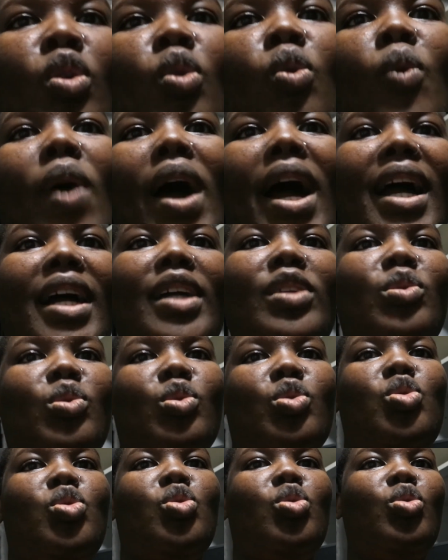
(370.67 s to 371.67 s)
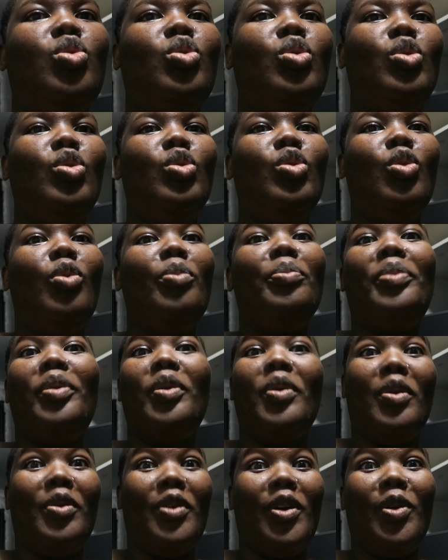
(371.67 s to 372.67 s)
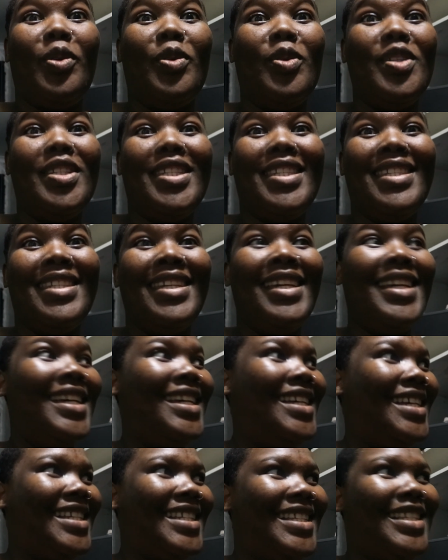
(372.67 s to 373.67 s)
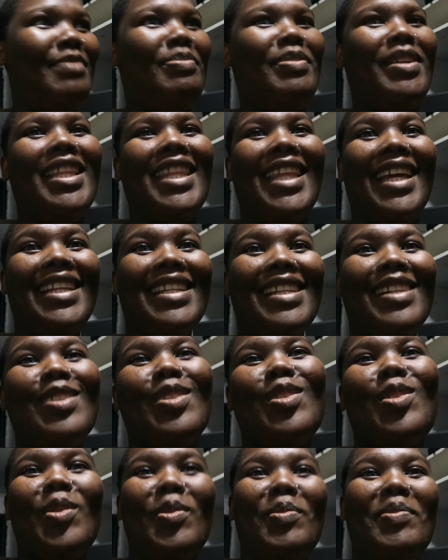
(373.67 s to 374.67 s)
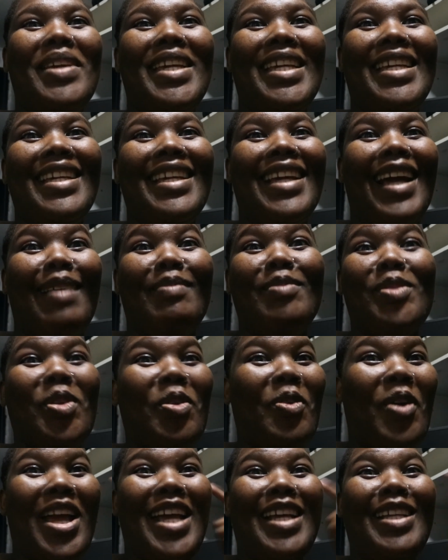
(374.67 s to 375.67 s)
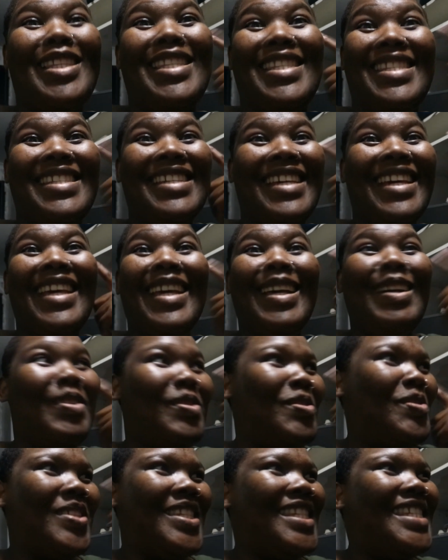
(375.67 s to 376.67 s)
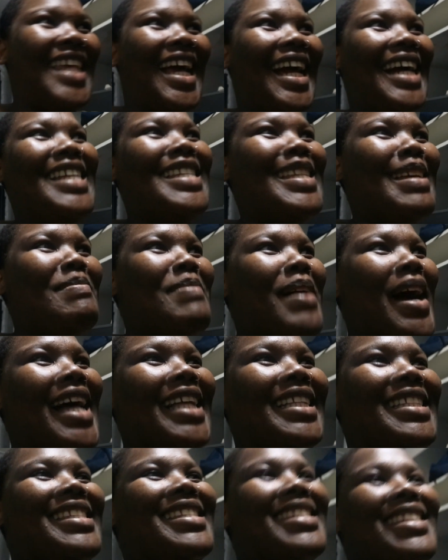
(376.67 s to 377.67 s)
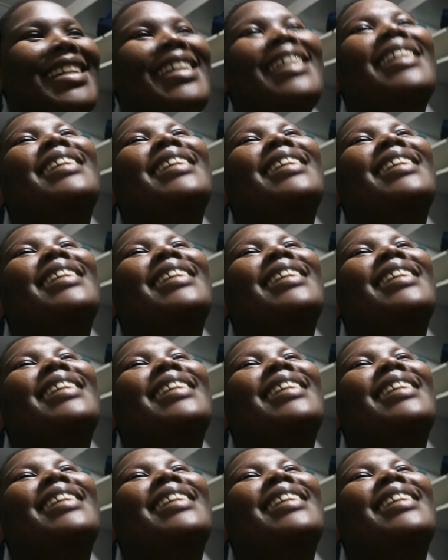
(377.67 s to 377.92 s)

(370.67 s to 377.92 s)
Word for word: one or two imperial goes sleeping there next to me. I'm sure it's Nzusaka's pants.